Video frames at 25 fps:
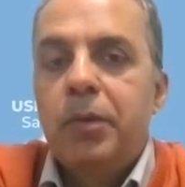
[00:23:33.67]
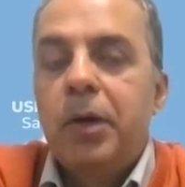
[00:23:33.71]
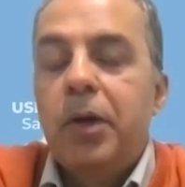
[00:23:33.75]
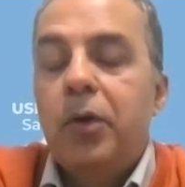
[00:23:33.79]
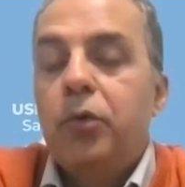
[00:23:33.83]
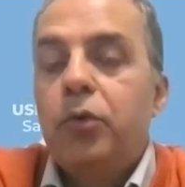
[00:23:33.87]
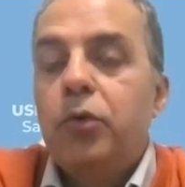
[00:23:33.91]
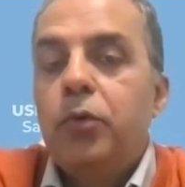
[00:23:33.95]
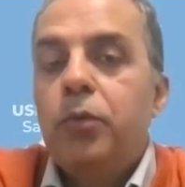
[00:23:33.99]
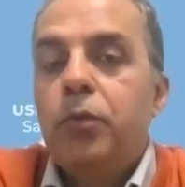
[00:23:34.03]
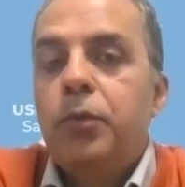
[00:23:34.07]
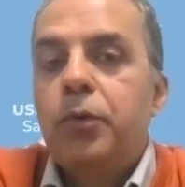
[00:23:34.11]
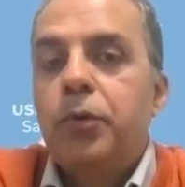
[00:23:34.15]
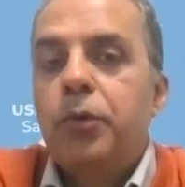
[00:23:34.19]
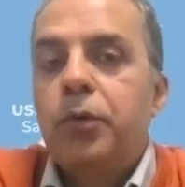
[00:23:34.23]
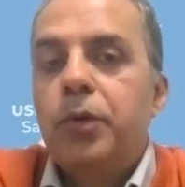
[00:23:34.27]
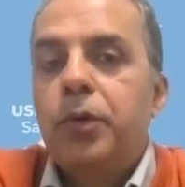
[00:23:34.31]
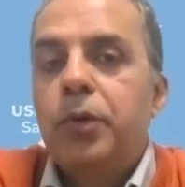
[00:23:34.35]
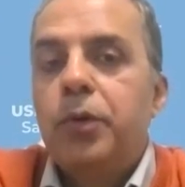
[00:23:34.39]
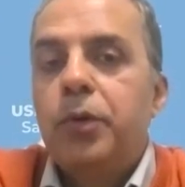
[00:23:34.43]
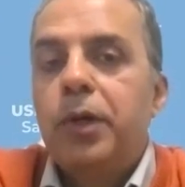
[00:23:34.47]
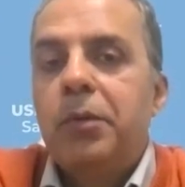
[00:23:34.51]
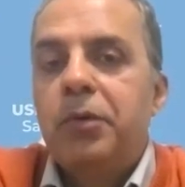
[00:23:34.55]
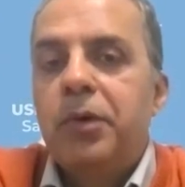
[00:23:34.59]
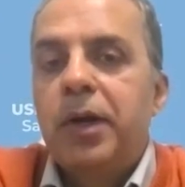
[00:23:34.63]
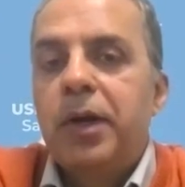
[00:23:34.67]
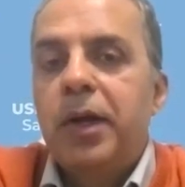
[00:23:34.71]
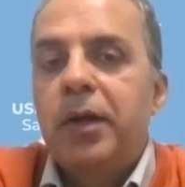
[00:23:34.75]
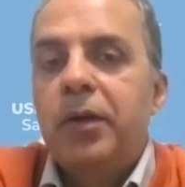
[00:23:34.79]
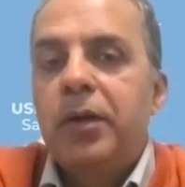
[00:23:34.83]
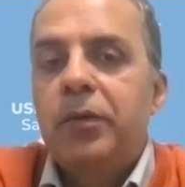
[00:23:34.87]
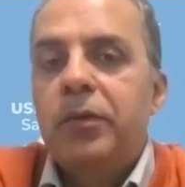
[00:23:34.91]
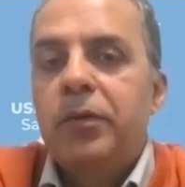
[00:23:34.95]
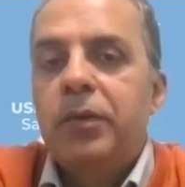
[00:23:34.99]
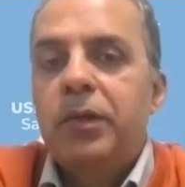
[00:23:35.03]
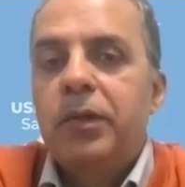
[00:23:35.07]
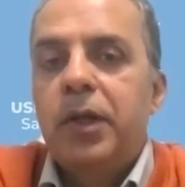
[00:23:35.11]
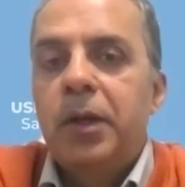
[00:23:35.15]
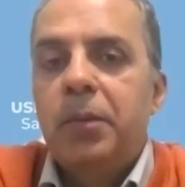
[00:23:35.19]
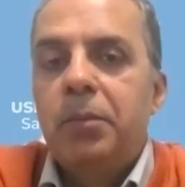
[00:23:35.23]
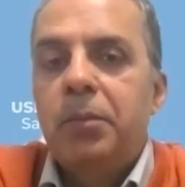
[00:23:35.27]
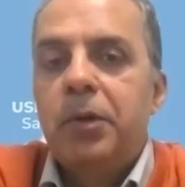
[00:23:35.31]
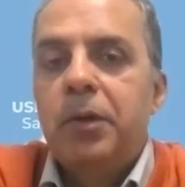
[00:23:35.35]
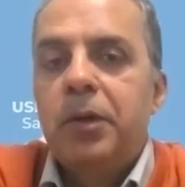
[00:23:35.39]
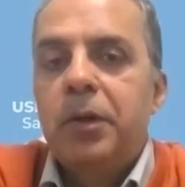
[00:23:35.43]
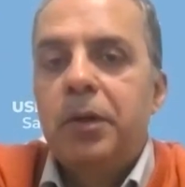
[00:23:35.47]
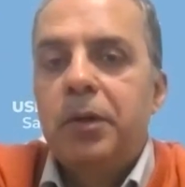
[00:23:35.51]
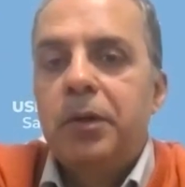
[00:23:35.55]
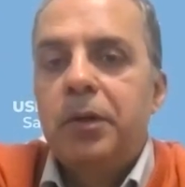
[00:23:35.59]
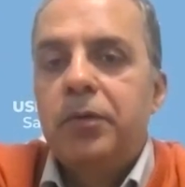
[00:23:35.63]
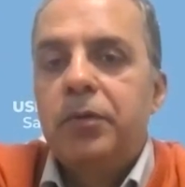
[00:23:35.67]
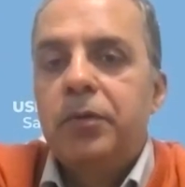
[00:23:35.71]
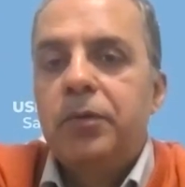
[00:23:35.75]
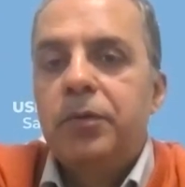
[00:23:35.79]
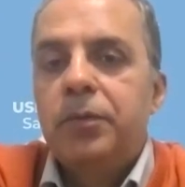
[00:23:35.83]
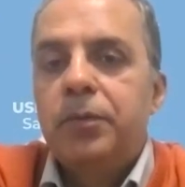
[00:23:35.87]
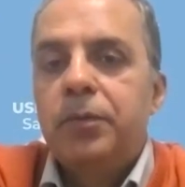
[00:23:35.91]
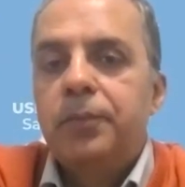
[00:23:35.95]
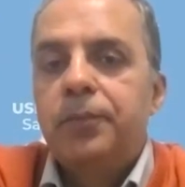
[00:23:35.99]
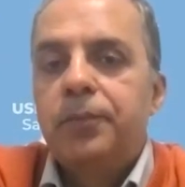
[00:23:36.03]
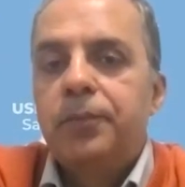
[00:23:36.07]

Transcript: How do program rank the applicants?